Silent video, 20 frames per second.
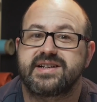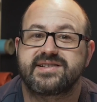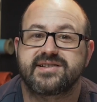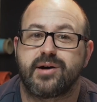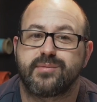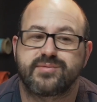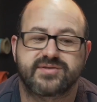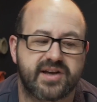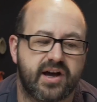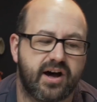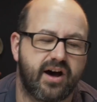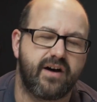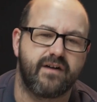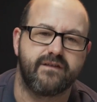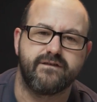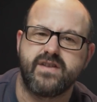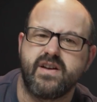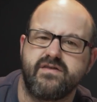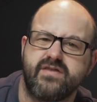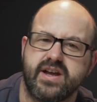examples are
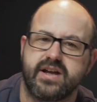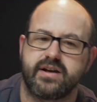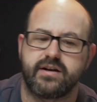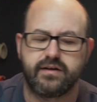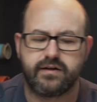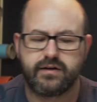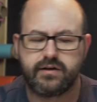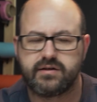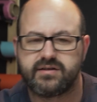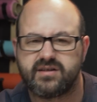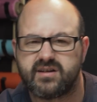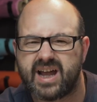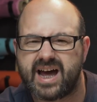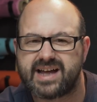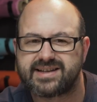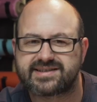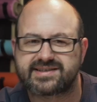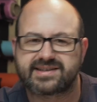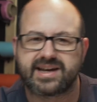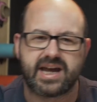vivid,
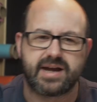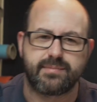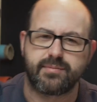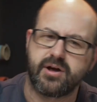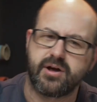landscape,